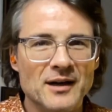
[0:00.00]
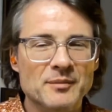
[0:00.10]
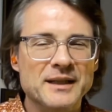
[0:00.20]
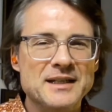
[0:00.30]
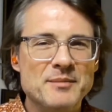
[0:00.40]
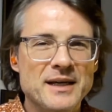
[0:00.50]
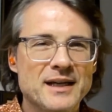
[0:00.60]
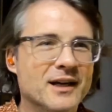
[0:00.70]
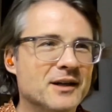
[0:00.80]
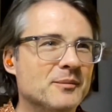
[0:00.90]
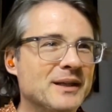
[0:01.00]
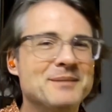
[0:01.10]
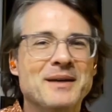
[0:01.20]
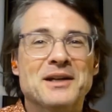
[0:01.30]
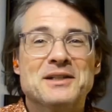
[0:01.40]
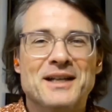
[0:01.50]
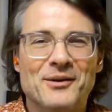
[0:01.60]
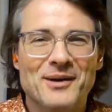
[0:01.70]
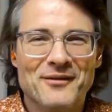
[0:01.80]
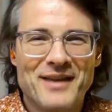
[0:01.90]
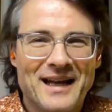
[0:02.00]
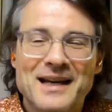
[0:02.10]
please be considerate of that.